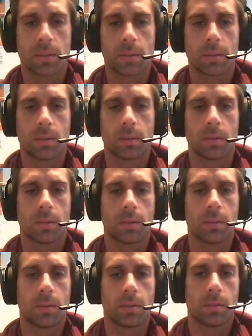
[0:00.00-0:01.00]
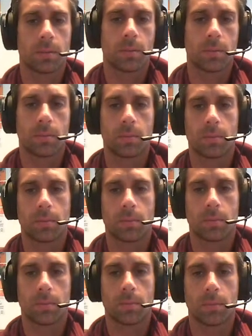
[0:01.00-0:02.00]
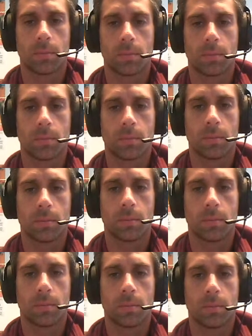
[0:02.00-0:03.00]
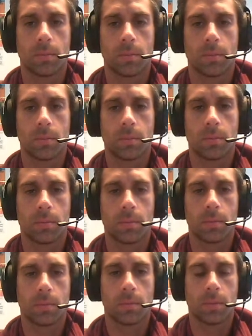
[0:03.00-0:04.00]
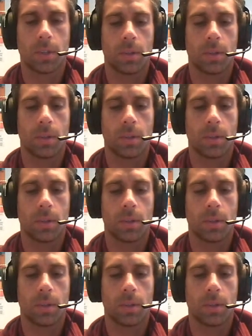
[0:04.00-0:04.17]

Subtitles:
(silence)